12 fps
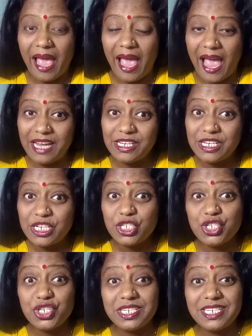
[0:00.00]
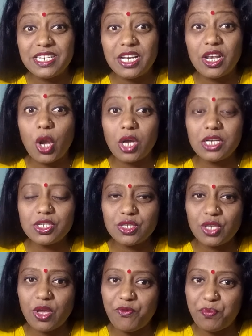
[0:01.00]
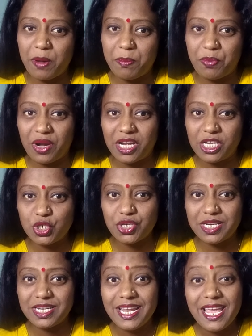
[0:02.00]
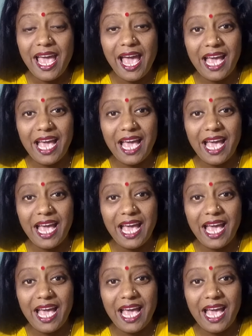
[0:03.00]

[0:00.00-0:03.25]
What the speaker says: And she did lots of preparation